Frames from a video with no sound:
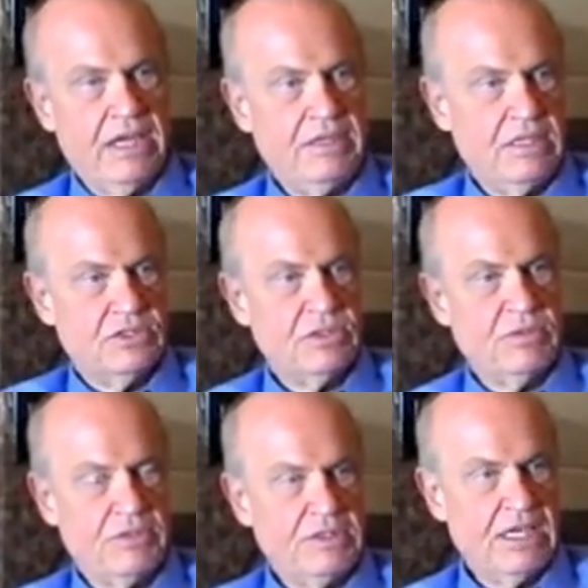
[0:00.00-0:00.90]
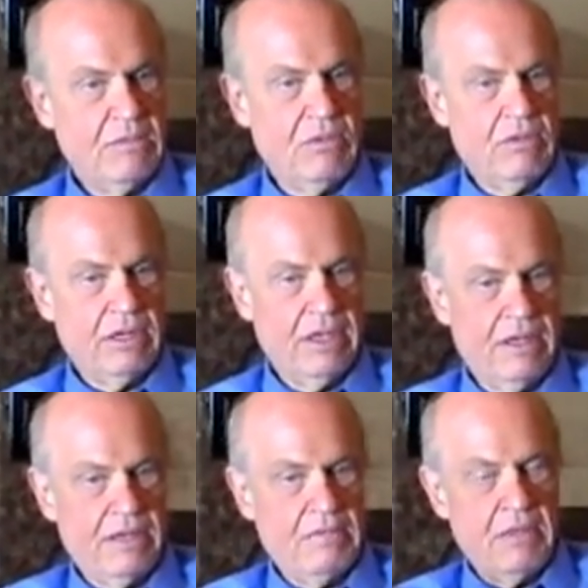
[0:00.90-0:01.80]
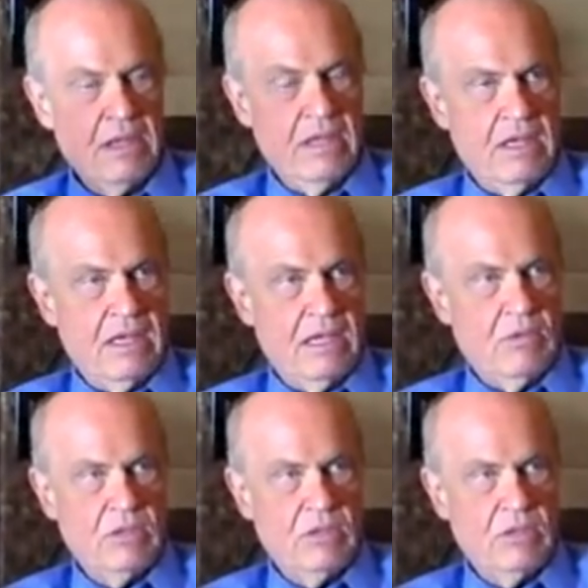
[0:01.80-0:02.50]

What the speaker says: ideas on the table. I